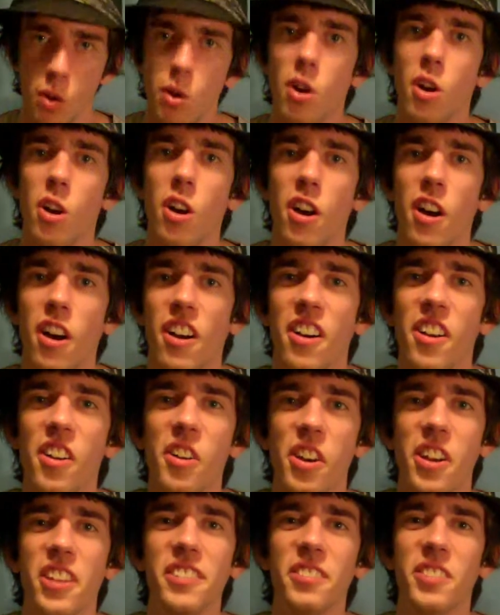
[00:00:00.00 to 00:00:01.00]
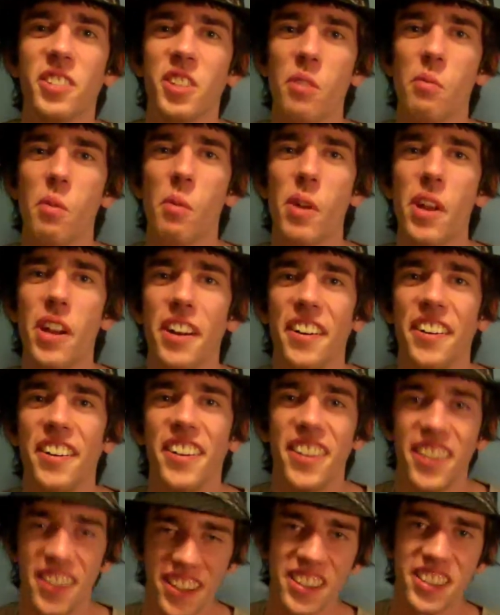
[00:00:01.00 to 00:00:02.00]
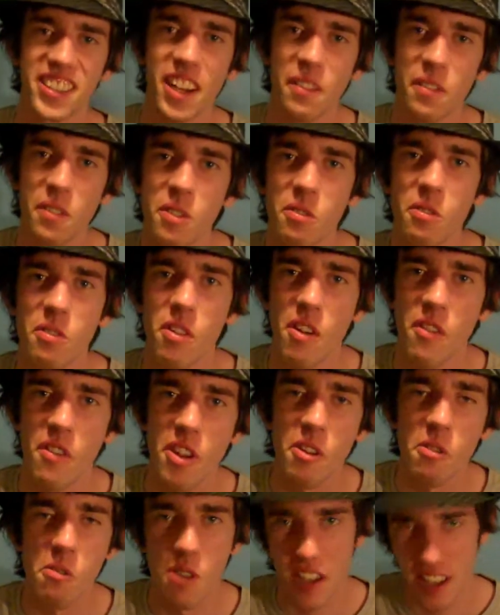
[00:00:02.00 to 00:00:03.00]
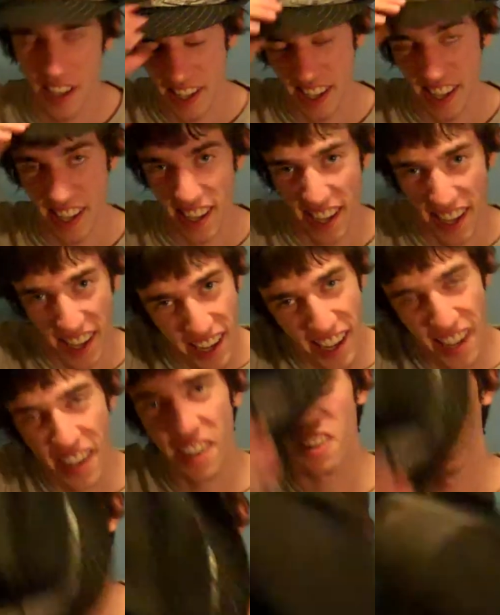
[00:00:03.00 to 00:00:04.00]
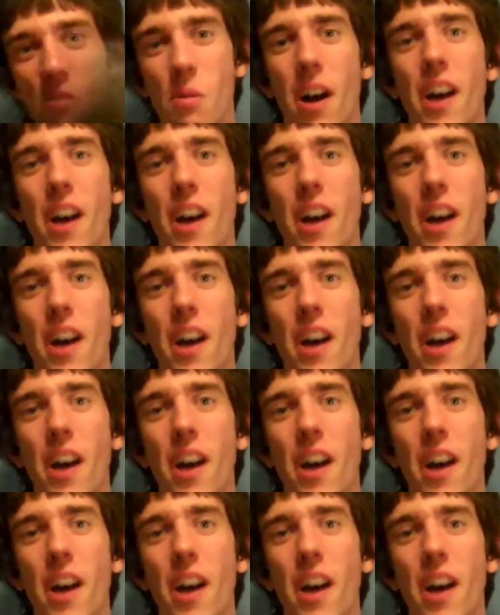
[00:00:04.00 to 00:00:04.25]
Oh, alright, SlimmBob here. Time for another review. Got a new